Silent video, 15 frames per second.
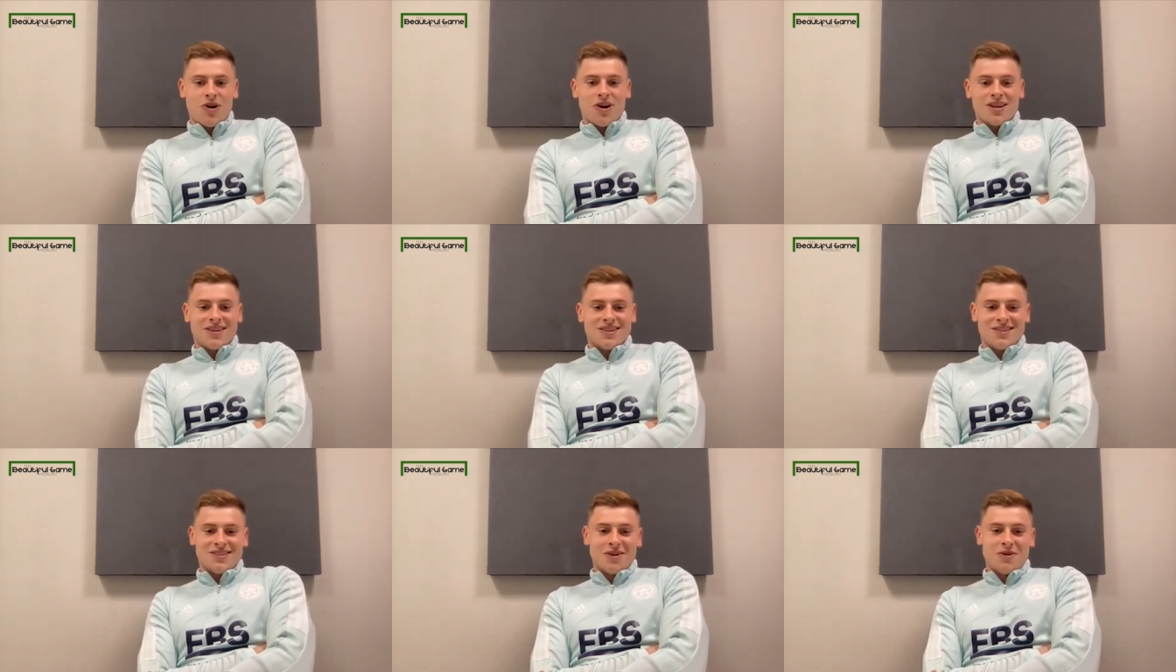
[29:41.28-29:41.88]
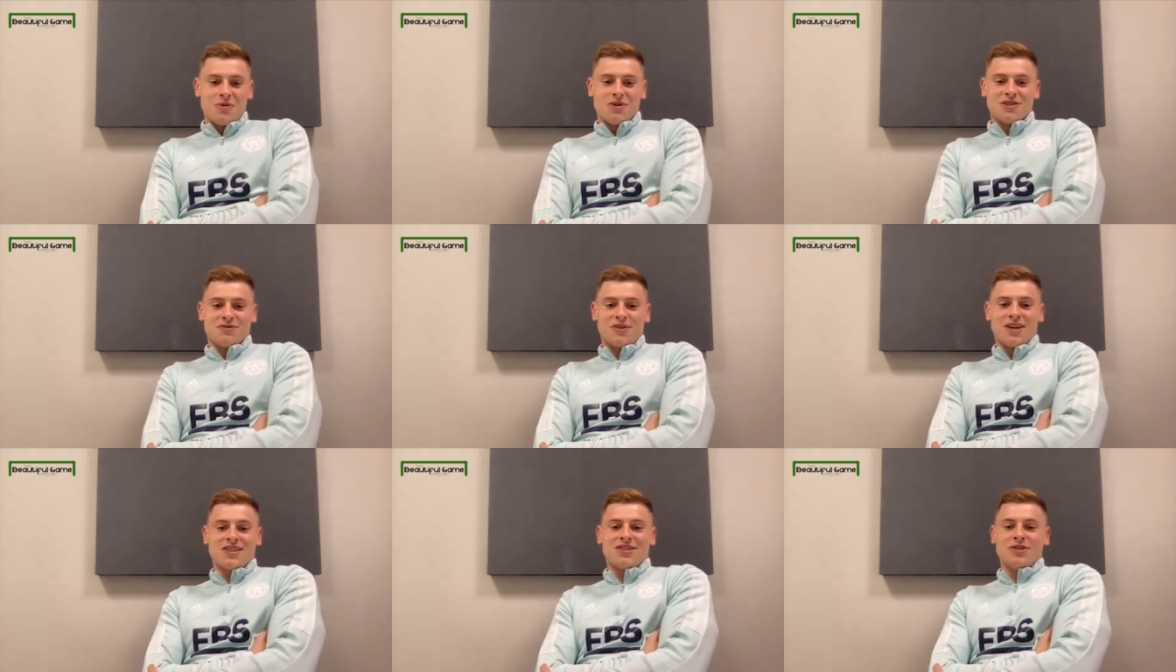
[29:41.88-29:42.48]
That's all right. No
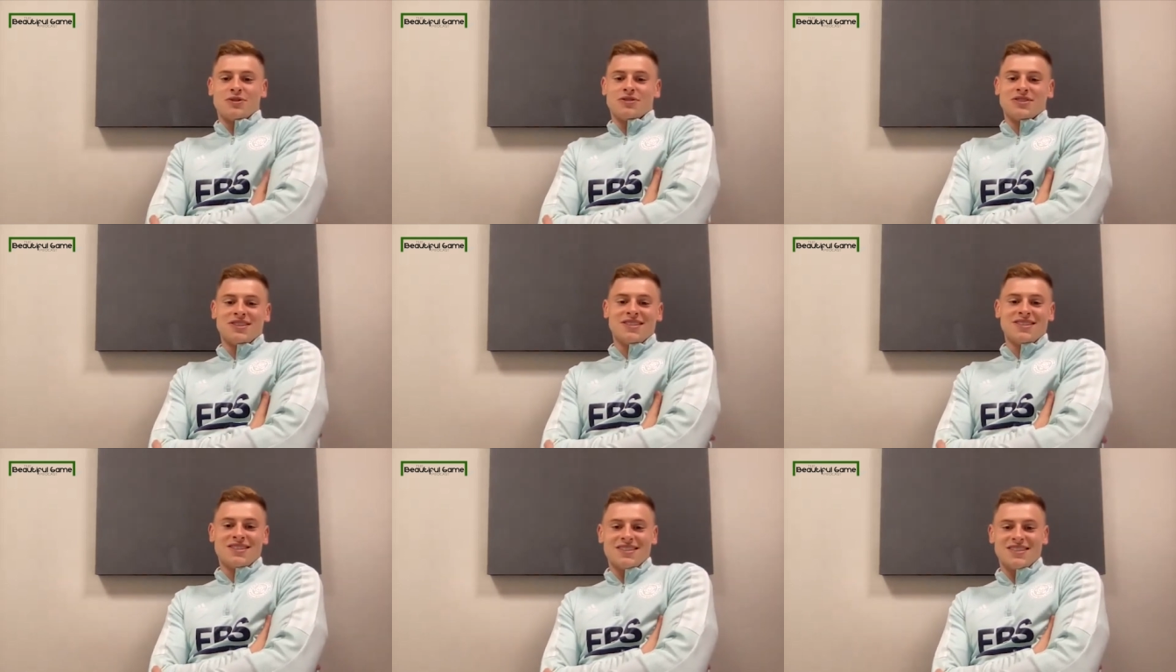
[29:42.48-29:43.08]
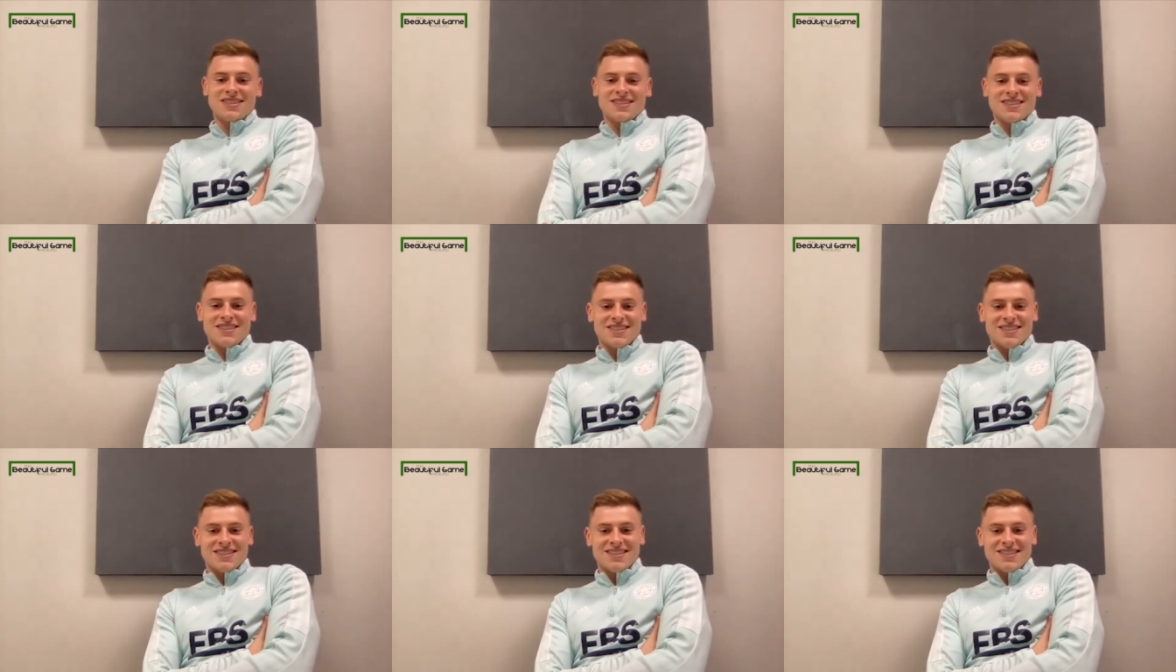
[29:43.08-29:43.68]
worries. Thank you. Thank
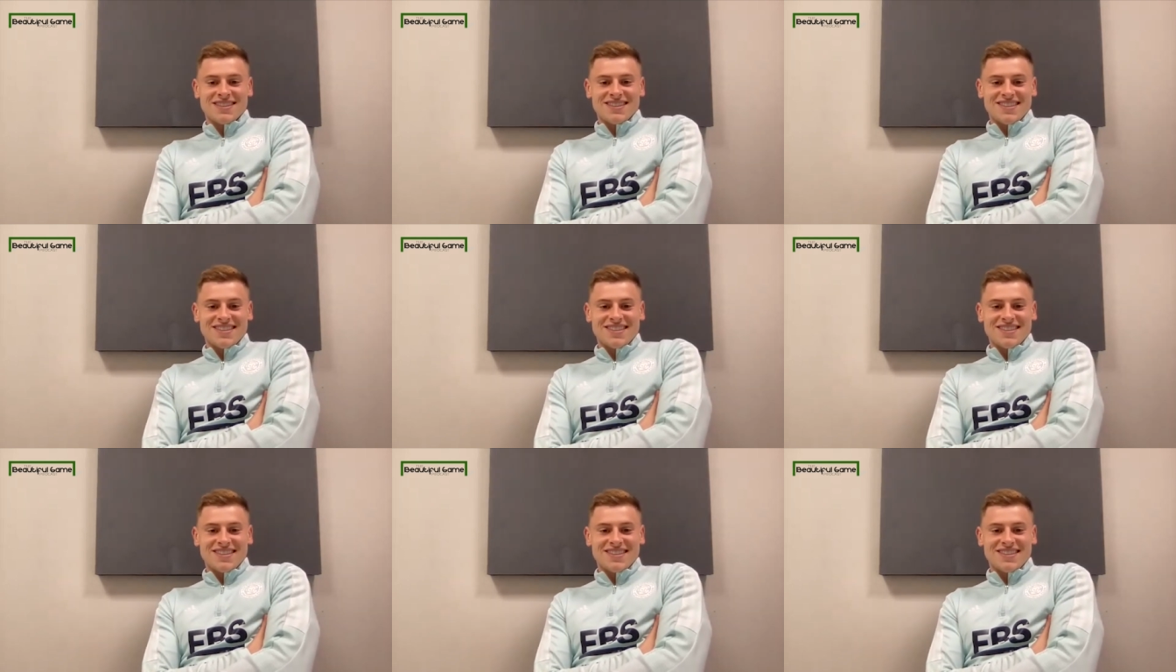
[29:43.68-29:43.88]
you, Thank